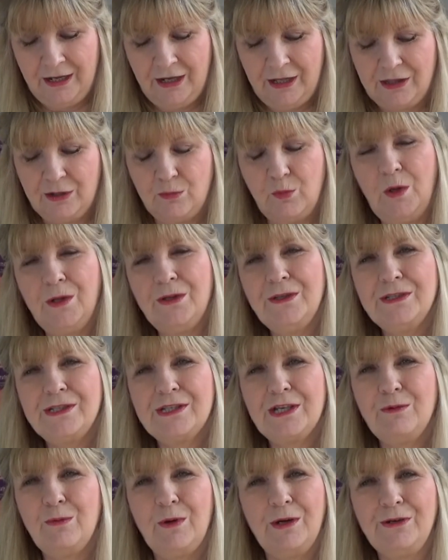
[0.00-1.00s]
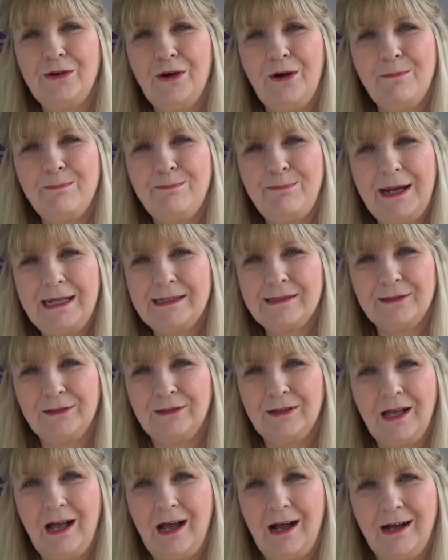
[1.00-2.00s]
the ones who are not
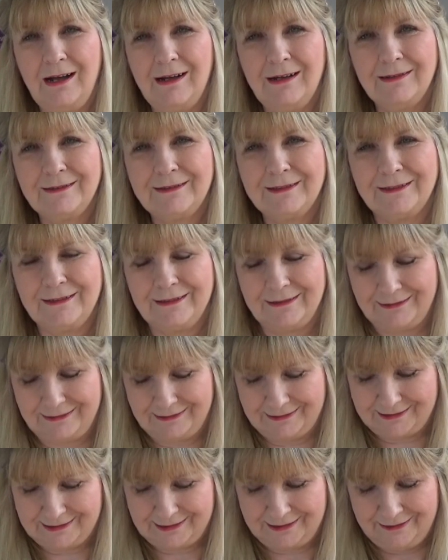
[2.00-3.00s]
battle hardened.